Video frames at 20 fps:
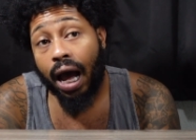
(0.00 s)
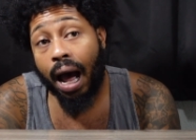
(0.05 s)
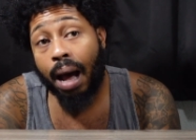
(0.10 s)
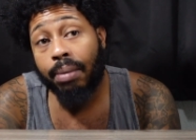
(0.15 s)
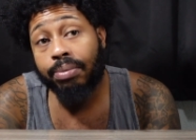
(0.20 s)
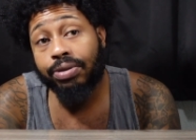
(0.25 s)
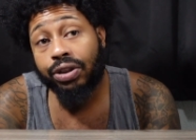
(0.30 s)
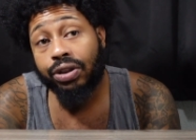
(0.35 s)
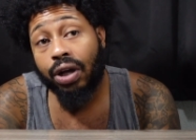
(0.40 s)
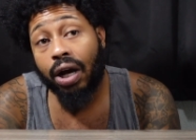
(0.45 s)

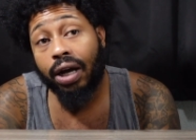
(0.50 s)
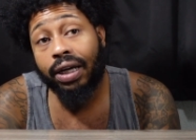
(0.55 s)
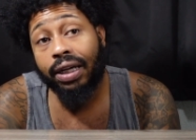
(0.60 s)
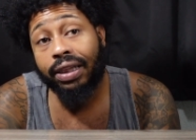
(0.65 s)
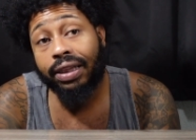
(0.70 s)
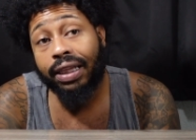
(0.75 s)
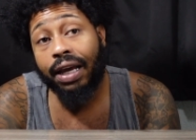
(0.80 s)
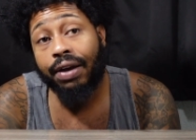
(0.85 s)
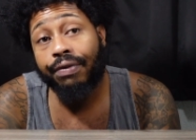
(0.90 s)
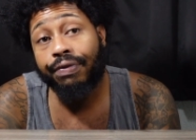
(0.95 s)
I'm starting
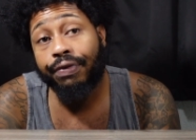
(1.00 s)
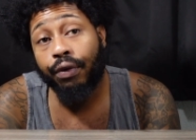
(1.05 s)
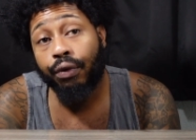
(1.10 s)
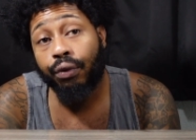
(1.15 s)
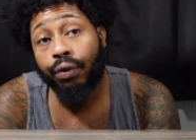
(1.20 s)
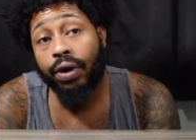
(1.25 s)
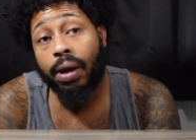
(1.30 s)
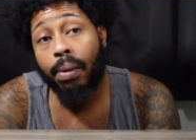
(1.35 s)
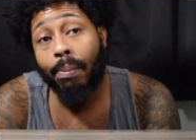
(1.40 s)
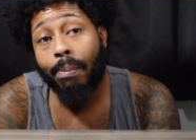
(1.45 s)
to think for
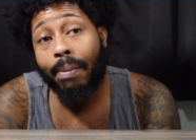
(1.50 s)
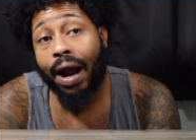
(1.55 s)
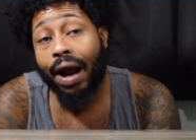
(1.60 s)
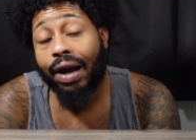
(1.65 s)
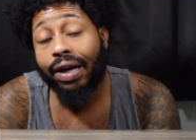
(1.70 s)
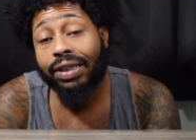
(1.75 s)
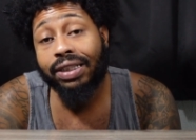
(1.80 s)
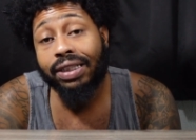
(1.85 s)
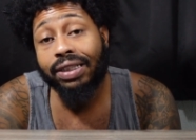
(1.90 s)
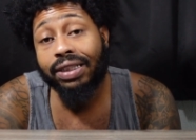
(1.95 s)
real,
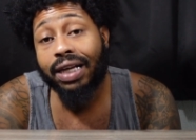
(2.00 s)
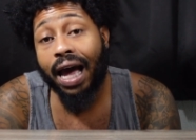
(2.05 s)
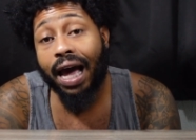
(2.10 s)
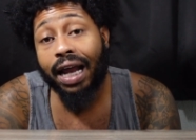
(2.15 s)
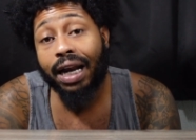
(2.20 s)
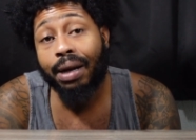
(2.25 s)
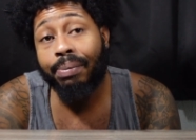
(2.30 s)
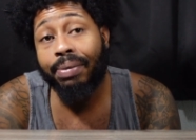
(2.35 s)
marriage has got